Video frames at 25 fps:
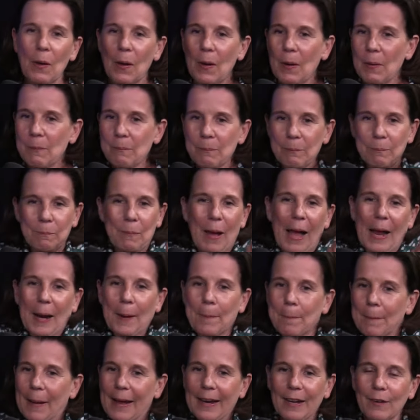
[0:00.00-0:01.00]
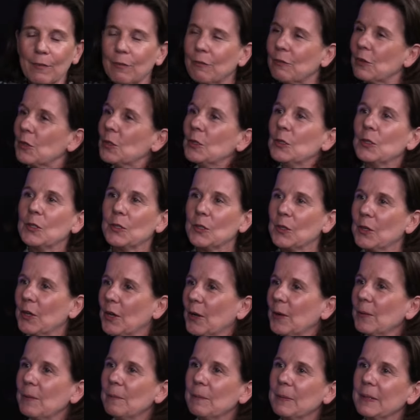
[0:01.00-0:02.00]
a pack back full, you
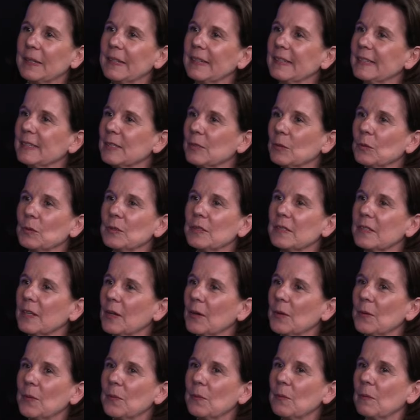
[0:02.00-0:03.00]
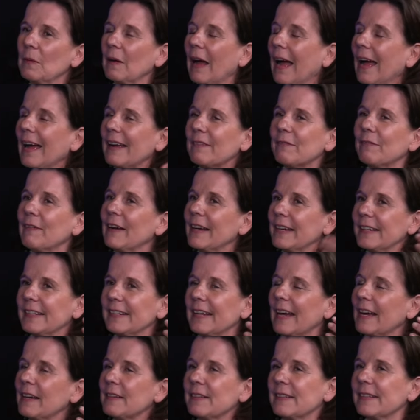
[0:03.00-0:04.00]
know, but it's also I find
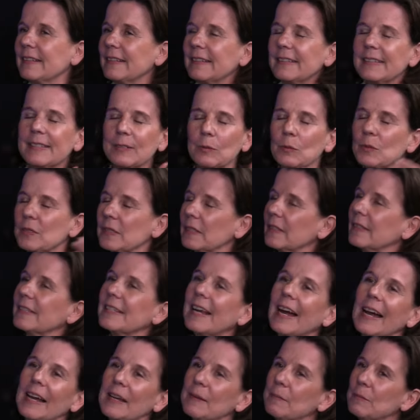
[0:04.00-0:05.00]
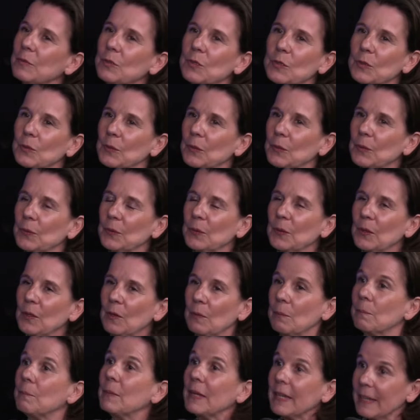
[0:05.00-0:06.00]
I it's also time to
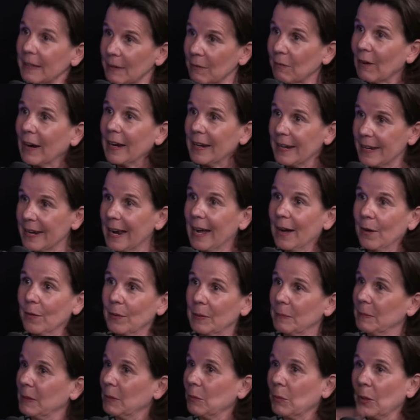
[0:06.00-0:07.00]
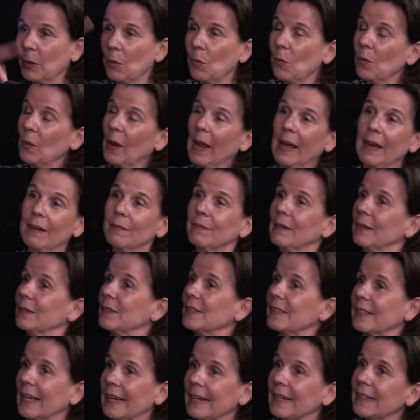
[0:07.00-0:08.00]
me right now. I mean, we all have our
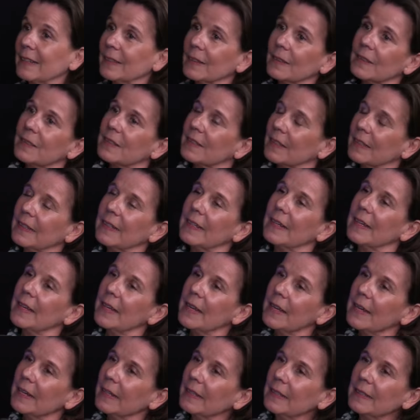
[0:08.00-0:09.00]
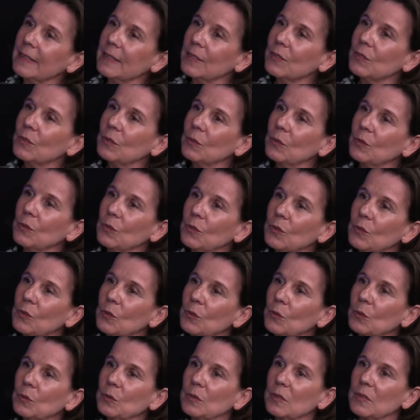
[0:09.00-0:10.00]
cycles is to to
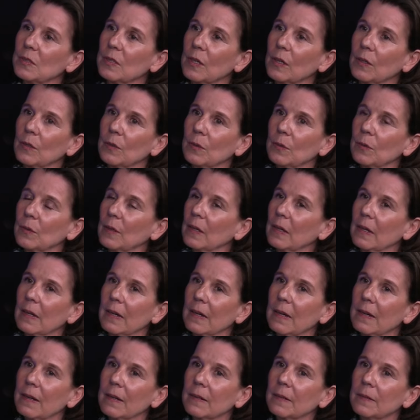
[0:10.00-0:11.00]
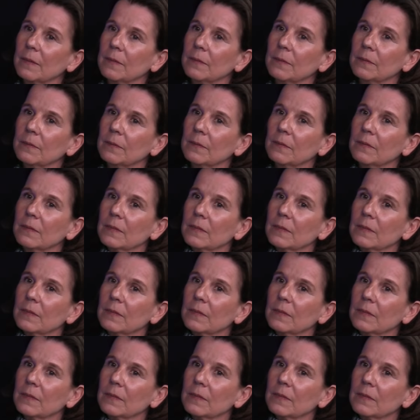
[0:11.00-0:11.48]
also um